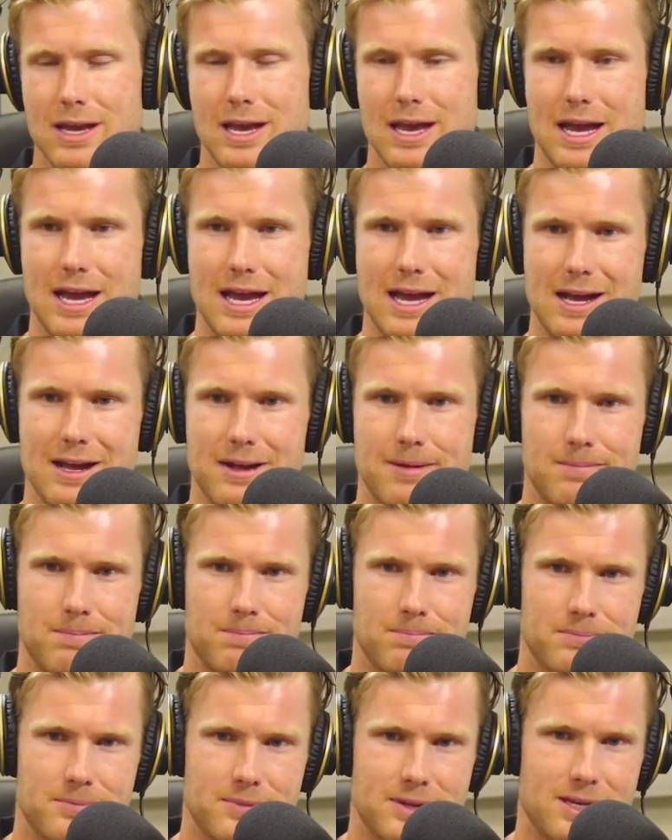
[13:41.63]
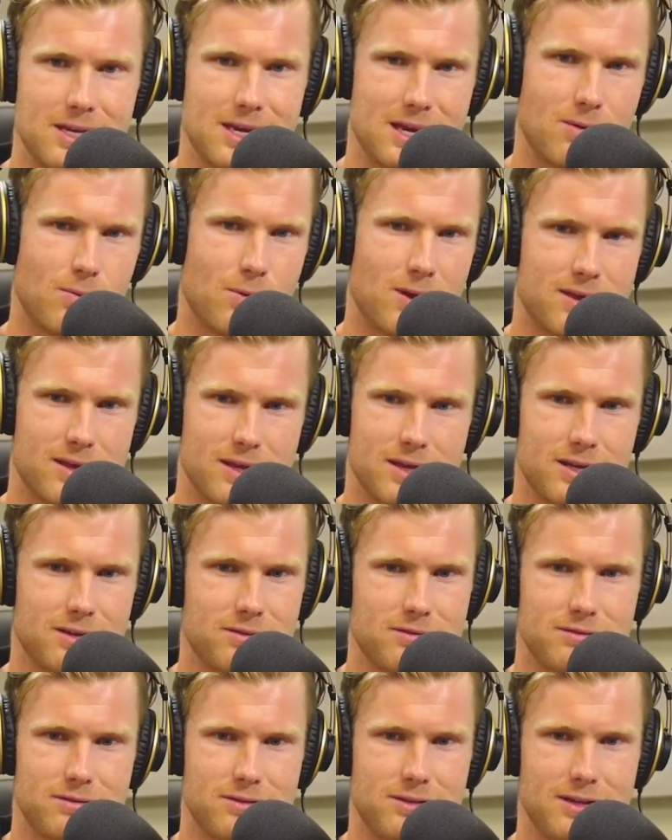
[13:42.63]
um, yeah, whether
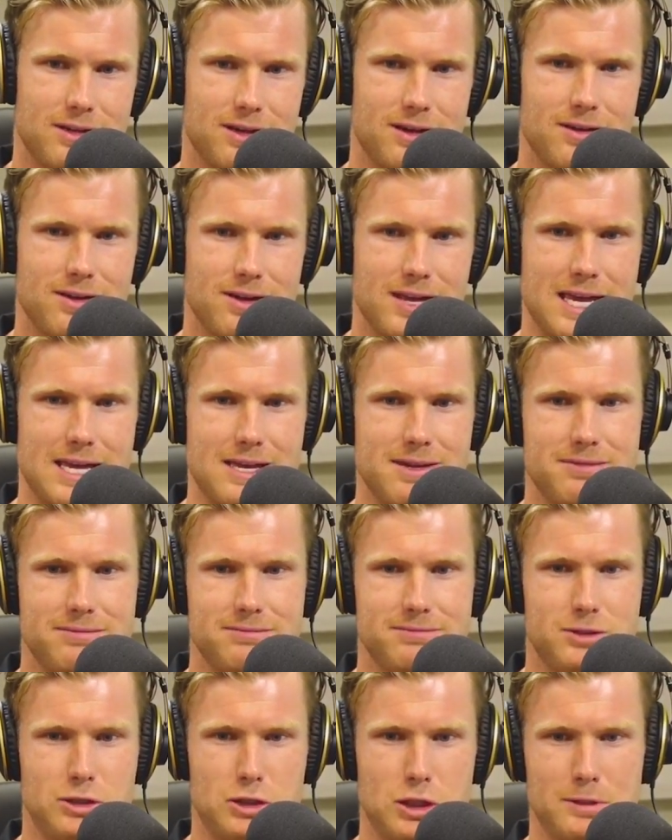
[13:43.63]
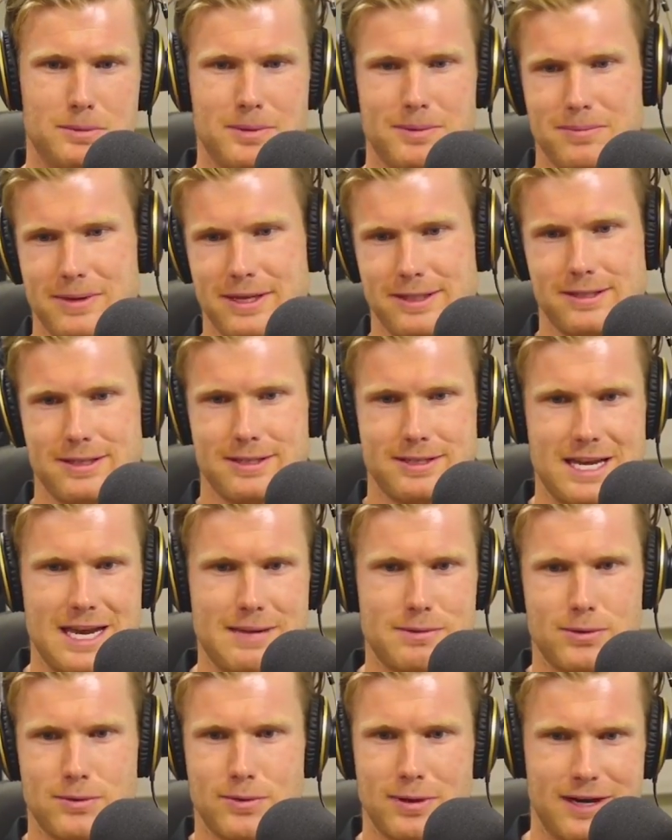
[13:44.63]
you know he should have been picked on the team
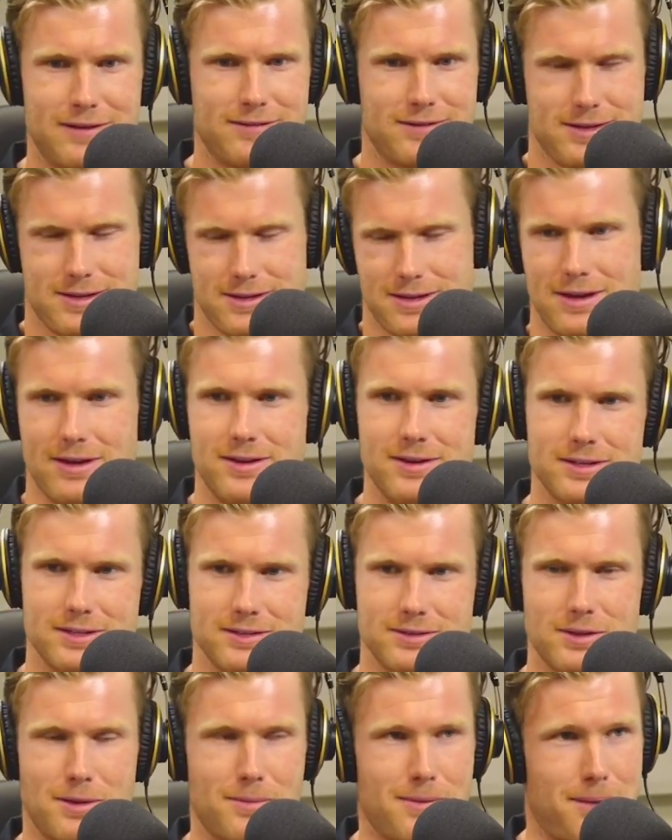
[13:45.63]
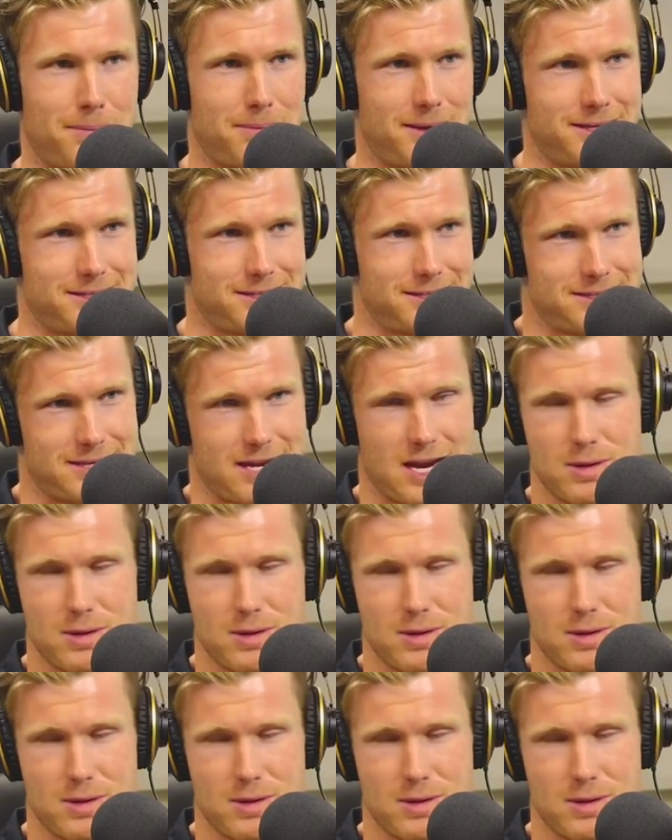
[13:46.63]
or whatever, you know, it's not my place to say.